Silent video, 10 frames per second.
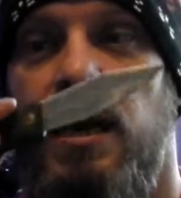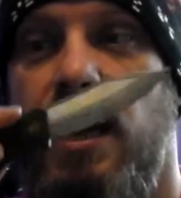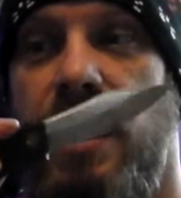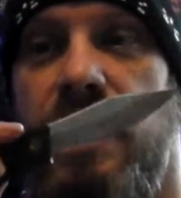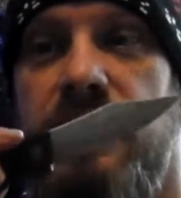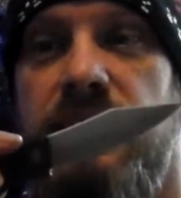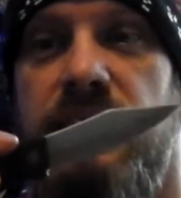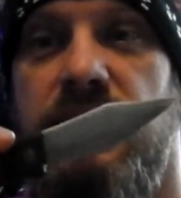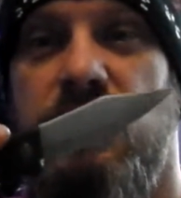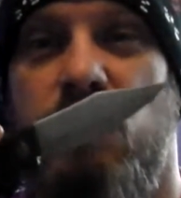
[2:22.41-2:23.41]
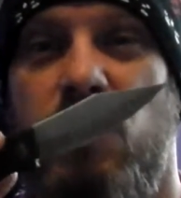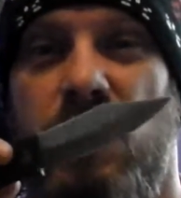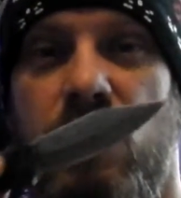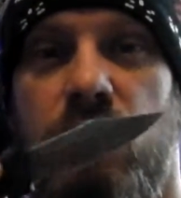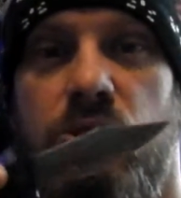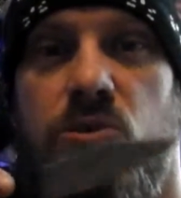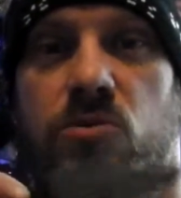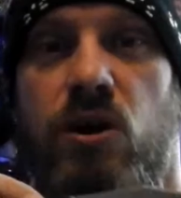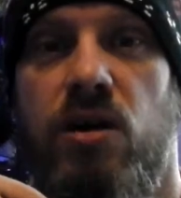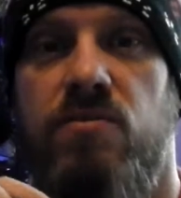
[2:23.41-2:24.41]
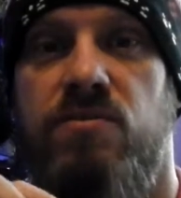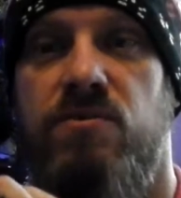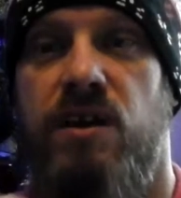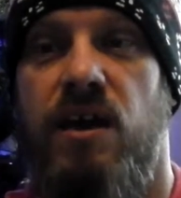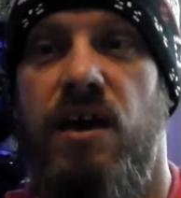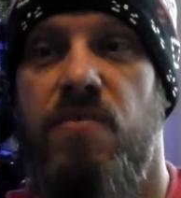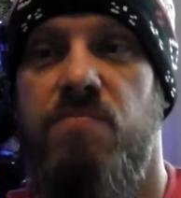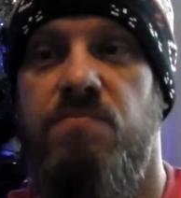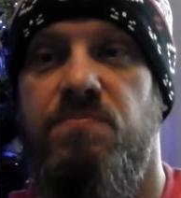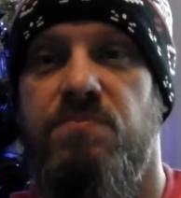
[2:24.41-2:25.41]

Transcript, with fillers: and it's my go-to knife um,